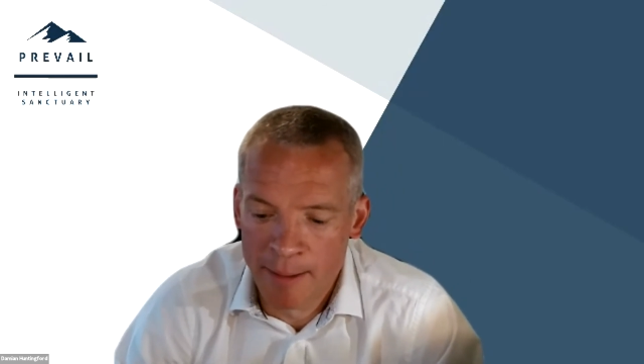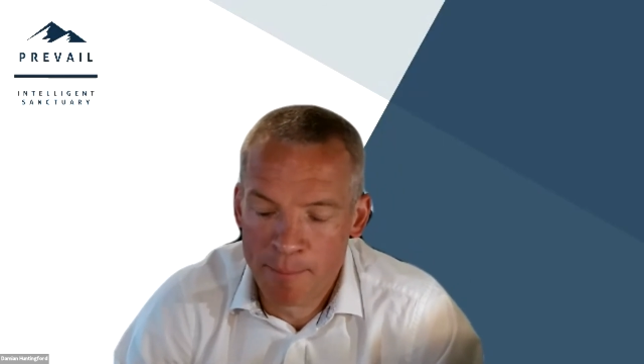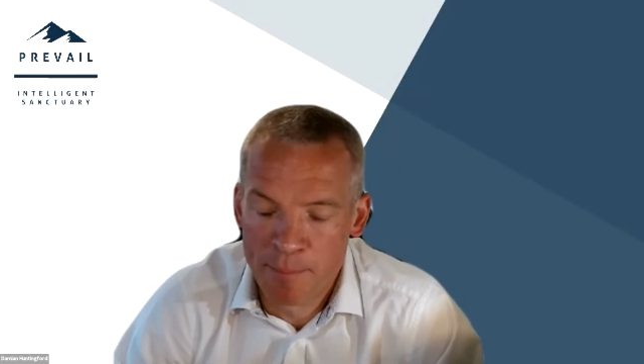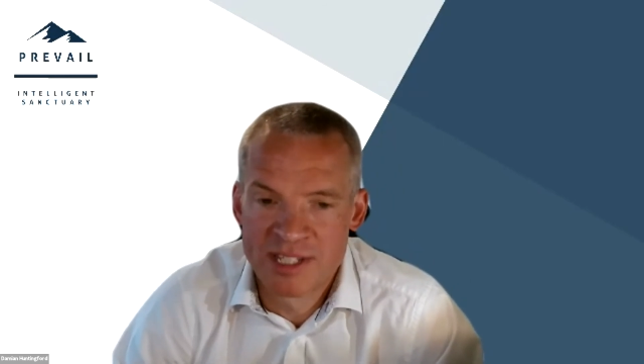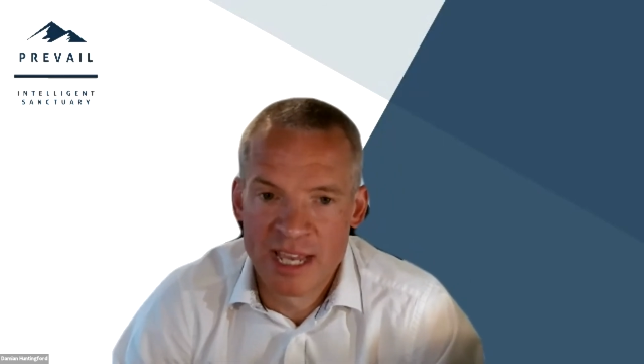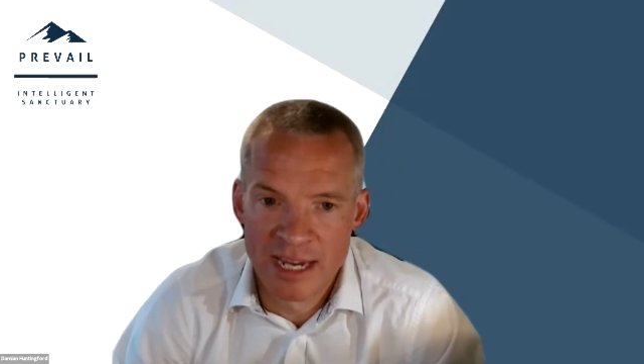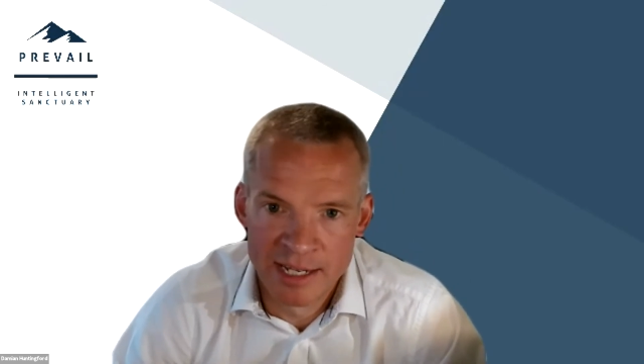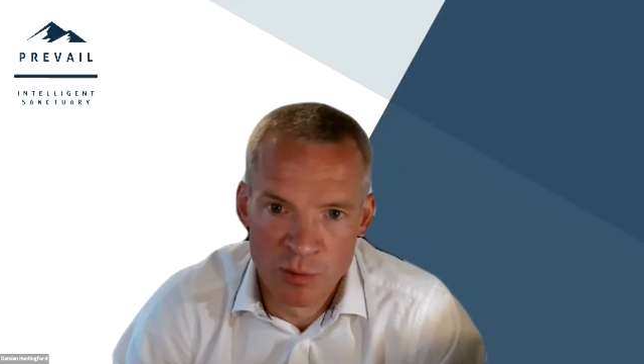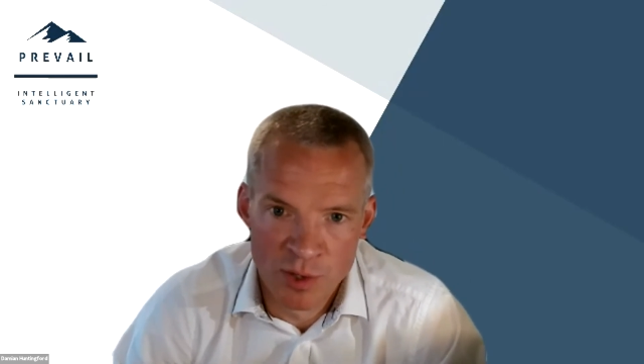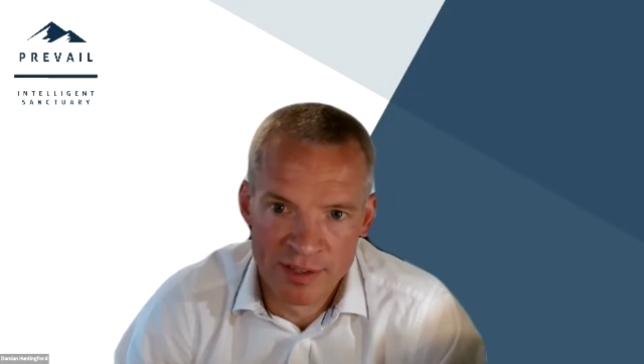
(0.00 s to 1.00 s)
um,
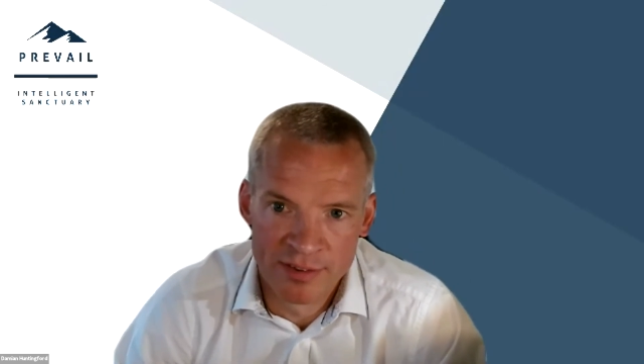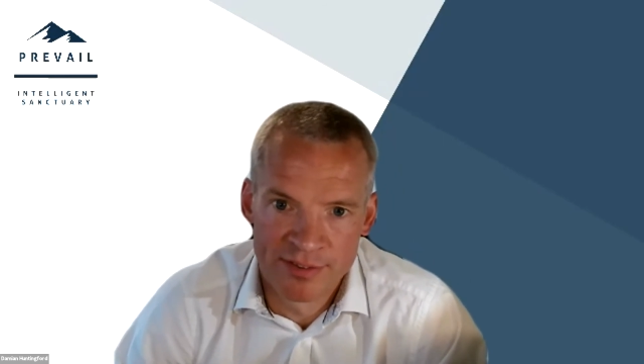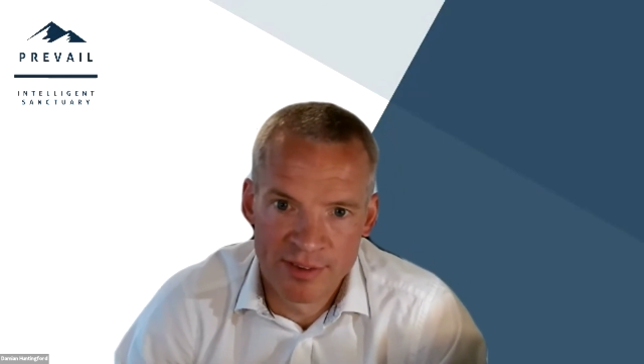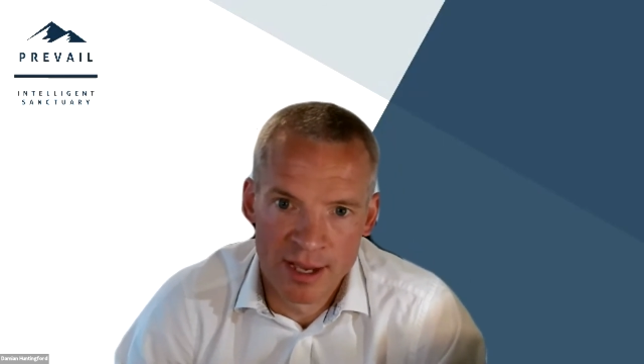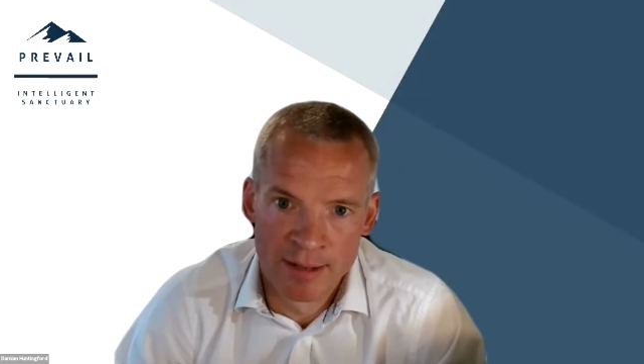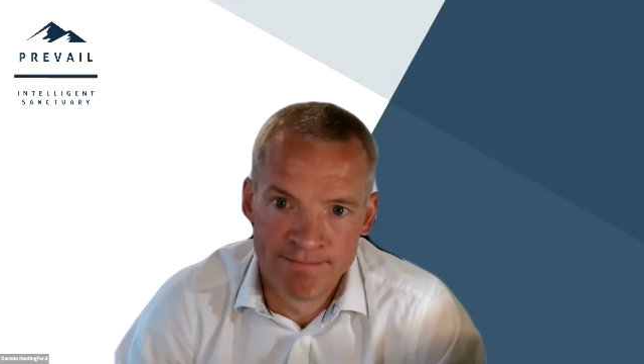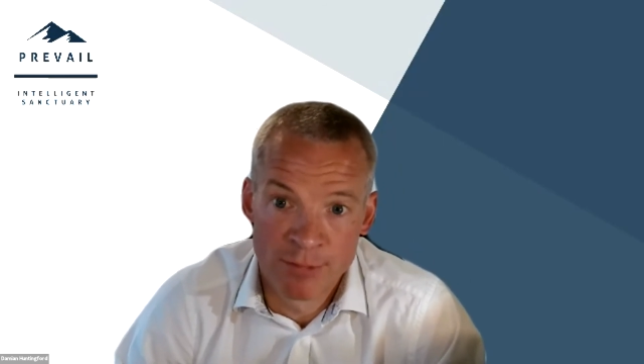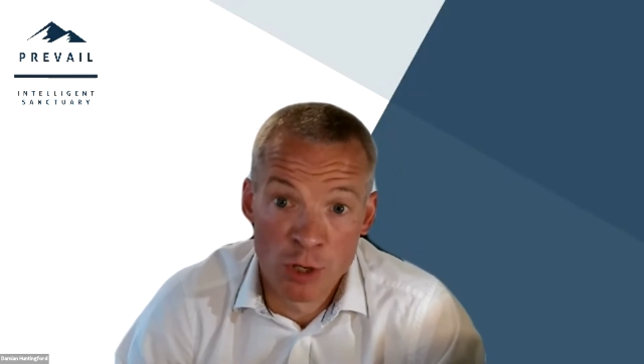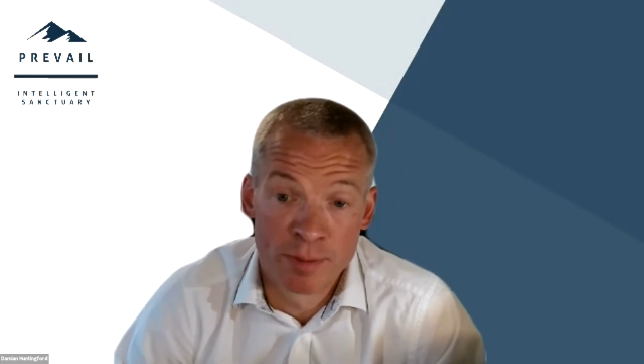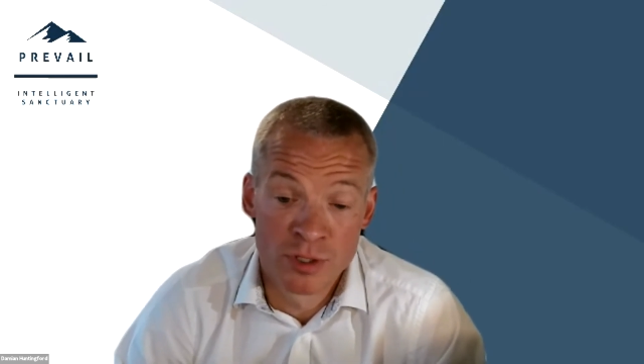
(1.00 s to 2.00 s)
particularly with um,
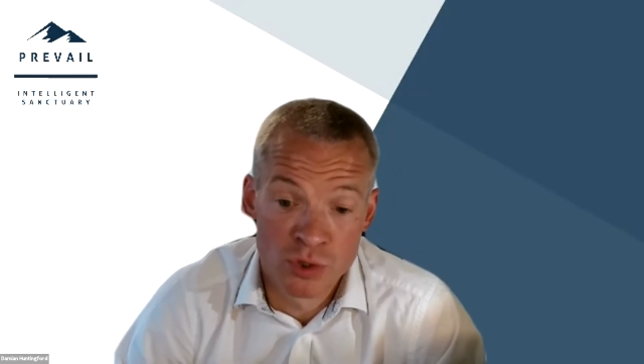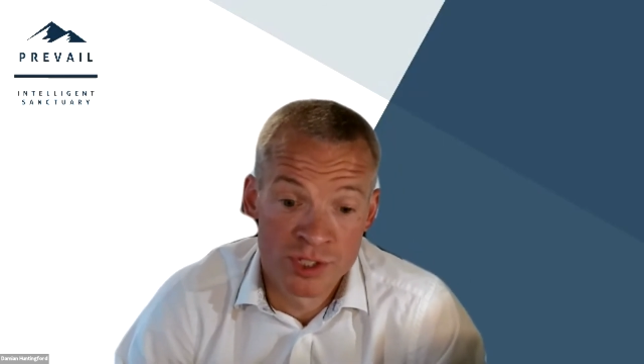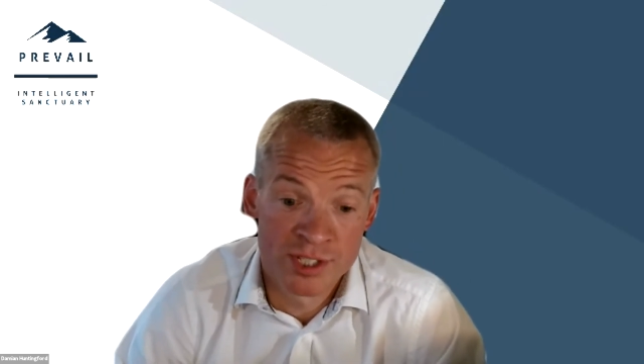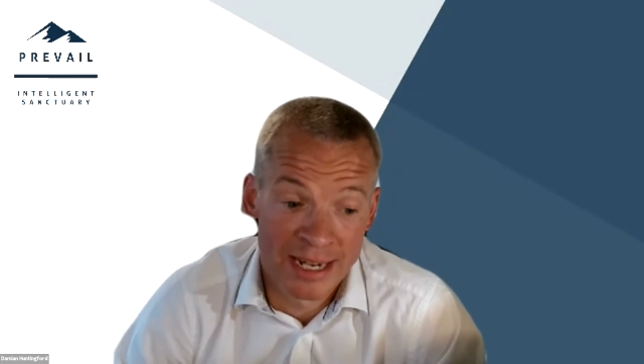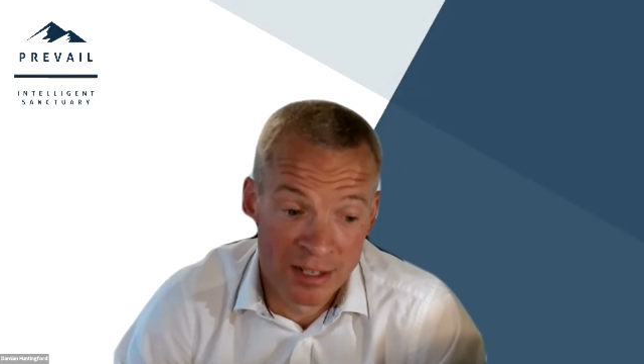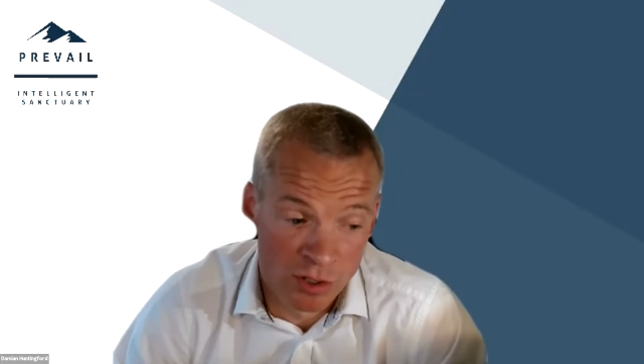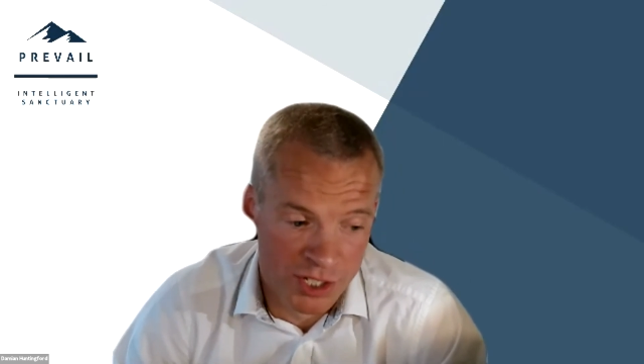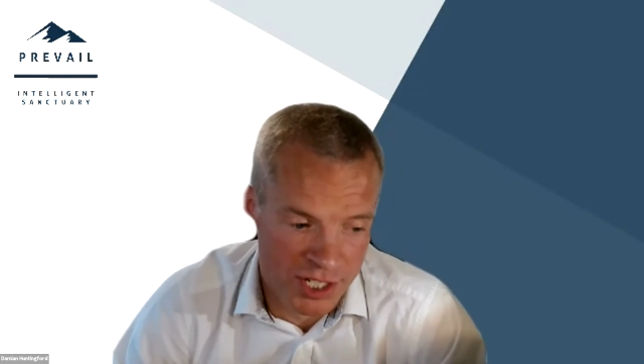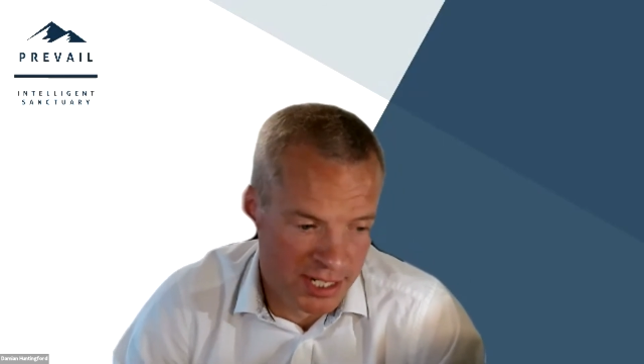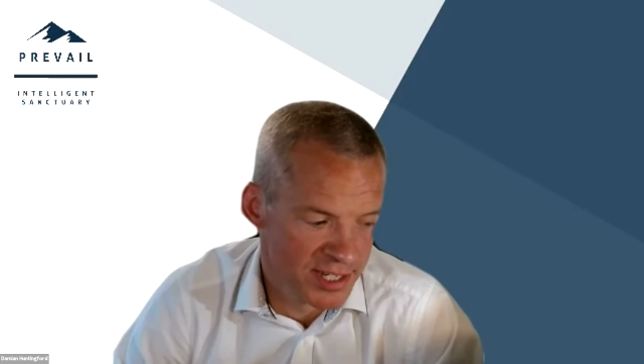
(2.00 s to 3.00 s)
open source
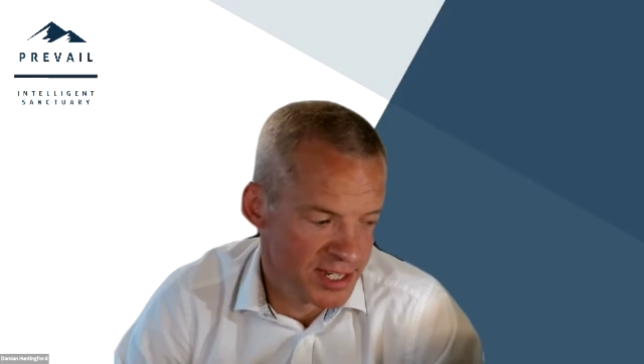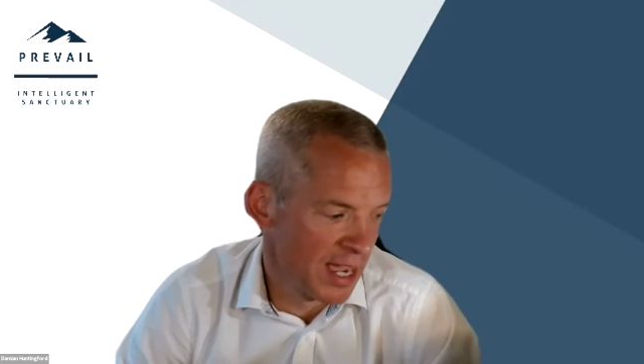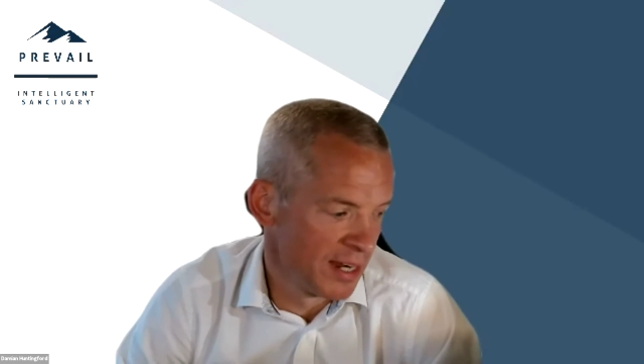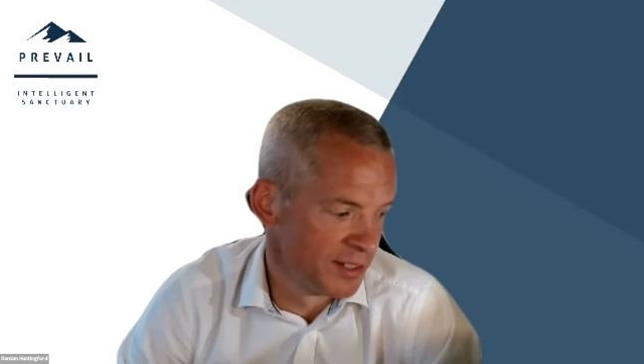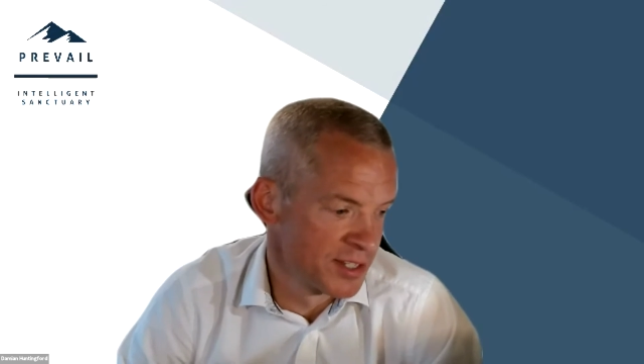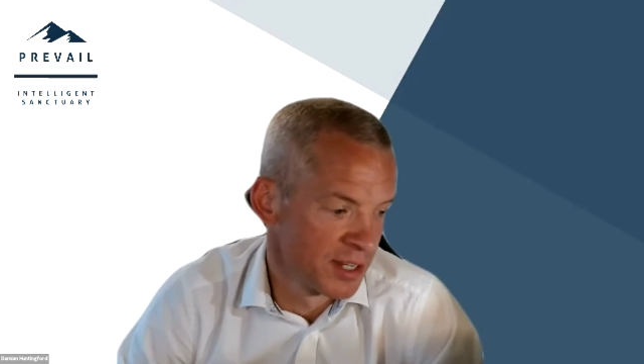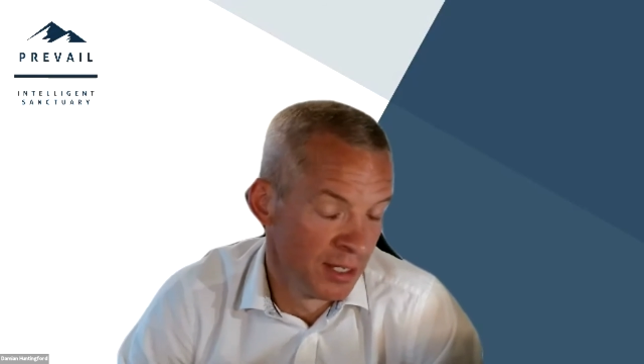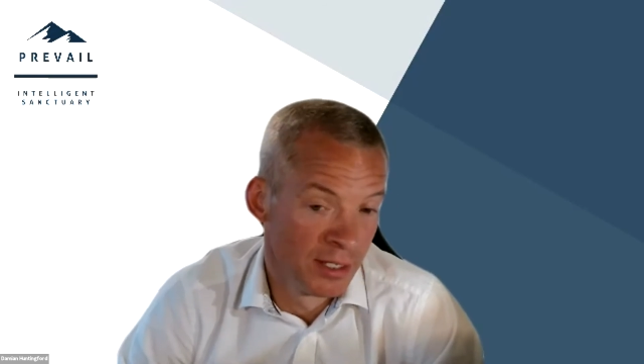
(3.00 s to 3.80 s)
technologies and